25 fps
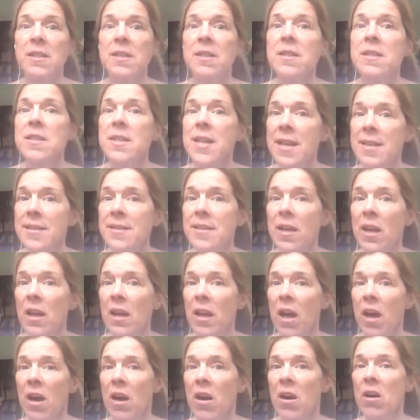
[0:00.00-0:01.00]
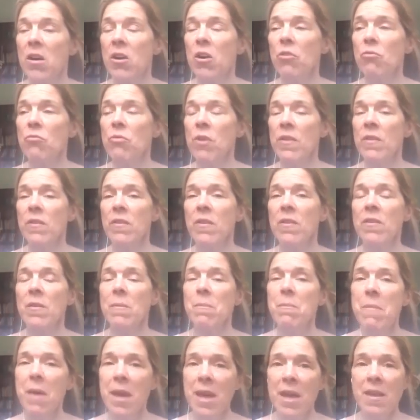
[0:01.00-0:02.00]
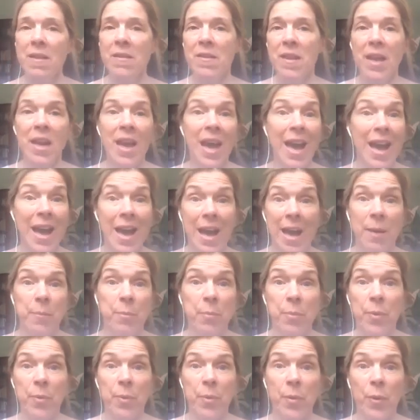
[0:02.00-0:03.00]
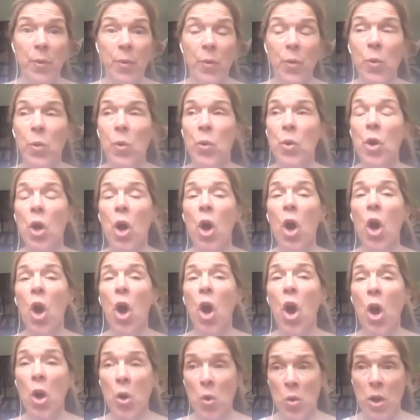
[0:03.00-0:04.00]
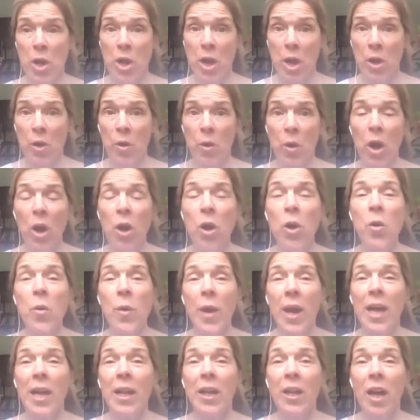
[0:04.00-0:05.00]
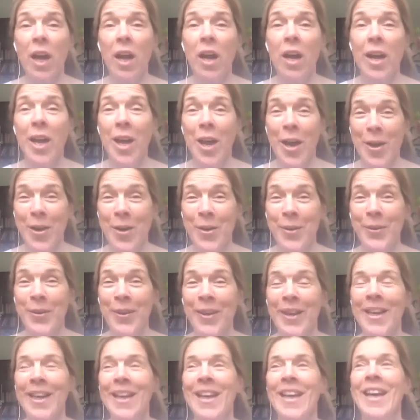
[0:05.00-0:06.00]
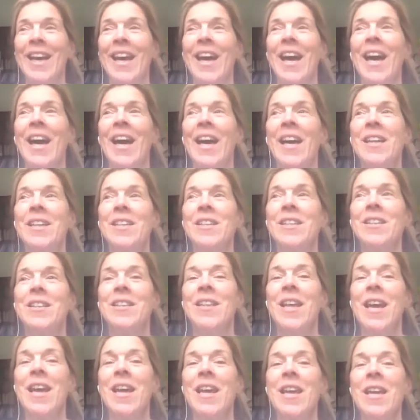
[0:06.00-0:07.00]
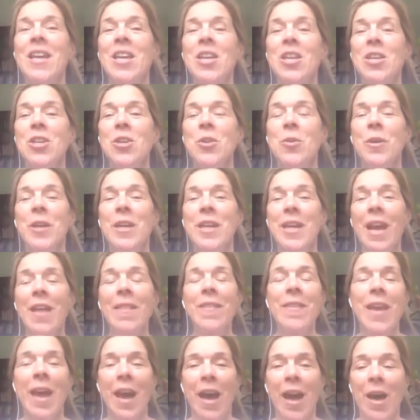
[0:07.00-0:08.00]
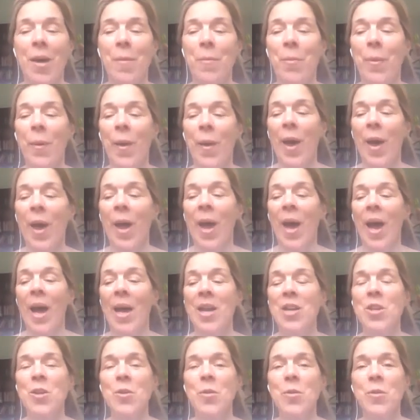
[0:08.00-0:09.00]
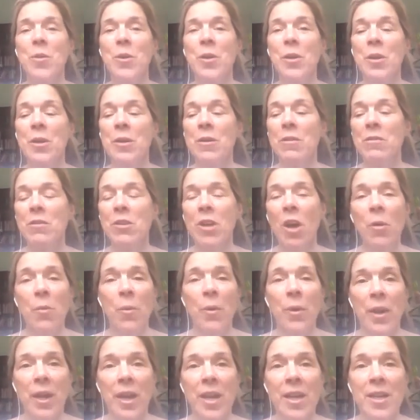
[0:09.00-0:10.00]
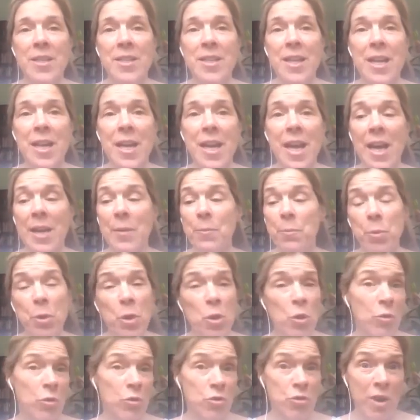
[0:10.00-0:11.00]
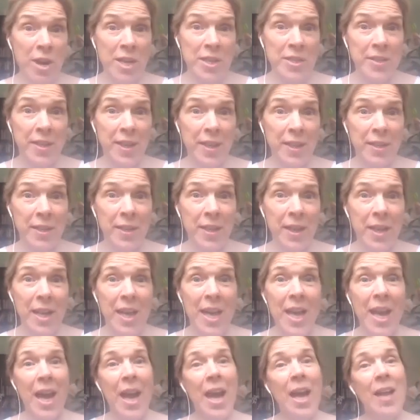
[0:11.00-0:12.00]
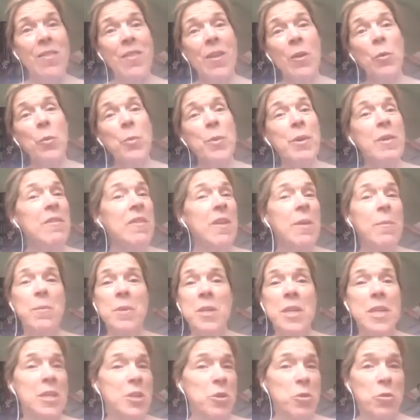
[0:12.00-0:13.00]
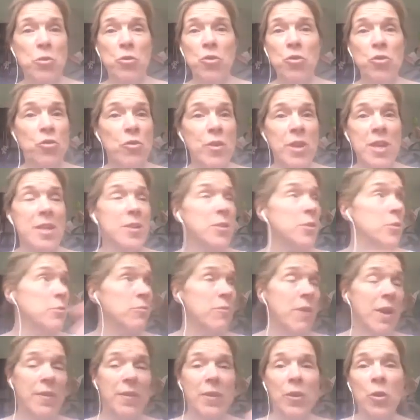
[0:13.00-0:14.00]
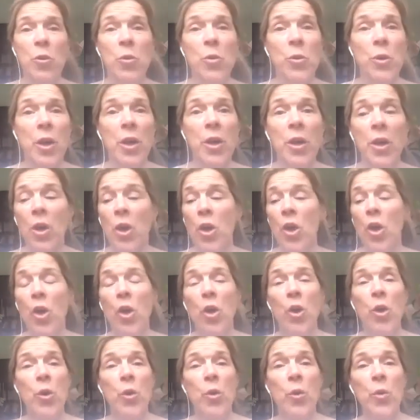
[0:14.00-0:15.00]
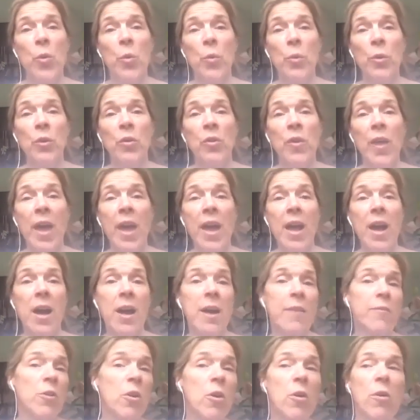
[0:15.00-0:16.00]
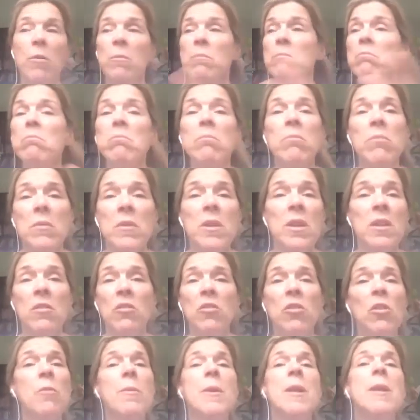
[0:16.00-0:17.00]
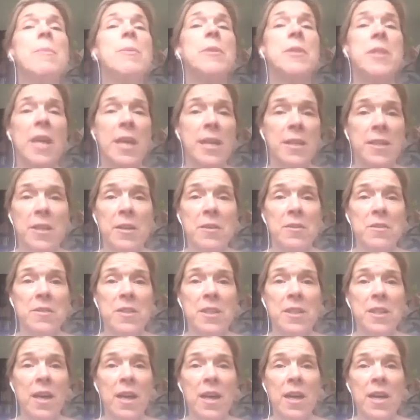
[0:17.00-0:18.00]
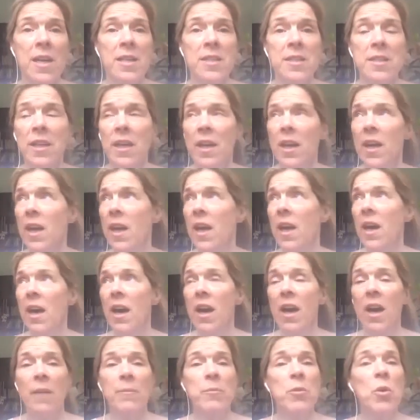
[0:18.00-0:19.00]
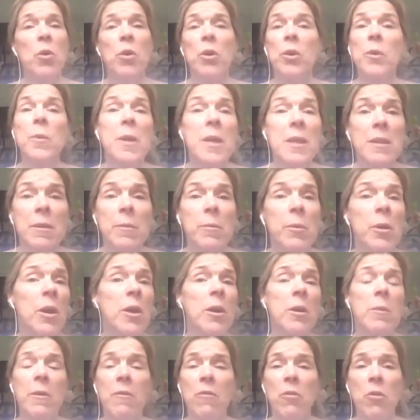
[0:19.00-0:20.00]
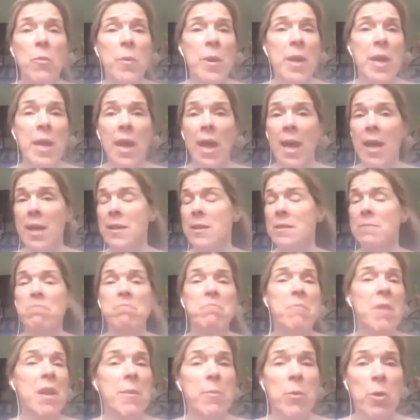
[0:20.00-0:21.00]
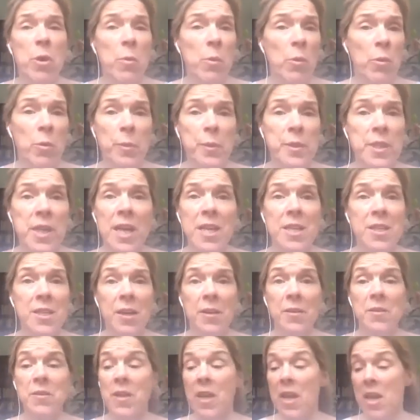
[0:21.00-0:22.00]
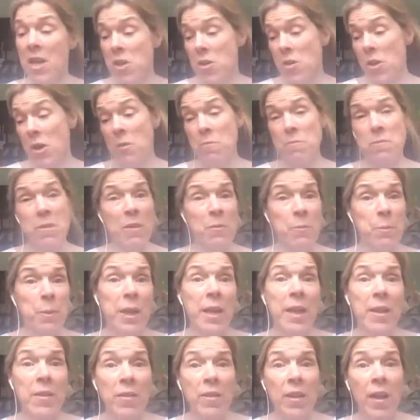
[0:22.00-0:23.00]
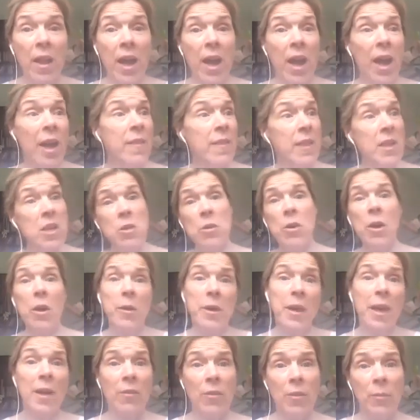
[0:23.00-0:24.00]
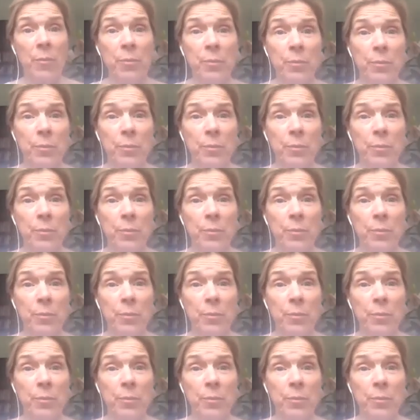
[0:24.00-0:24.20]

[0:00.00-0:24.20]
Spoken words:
Tessa Clark runs this amazing app called Olio, Olio, and you can get the app and you can go on it and put your address in, and there will be somebody in your street or around the corner who will say, I've got too many potatoes tonight, I'm not going to eat them, I'm going away for the weekend, anybody want the potatoes? You go, yes please, and then you go and get them.